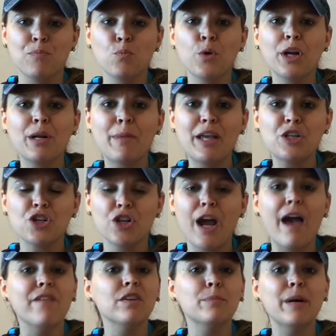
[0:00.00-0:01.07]
We're going to make sure
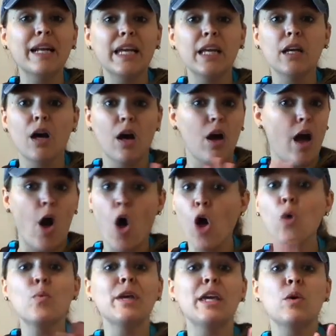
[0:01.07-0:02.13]
everybody
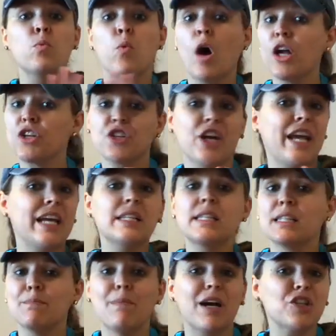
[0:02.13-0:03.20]
all week wash your hands
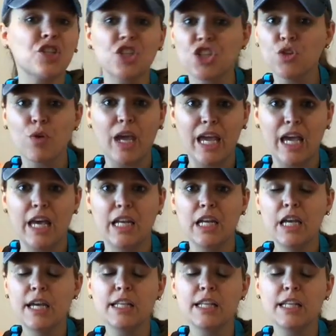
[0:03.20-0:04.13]
as much as you can,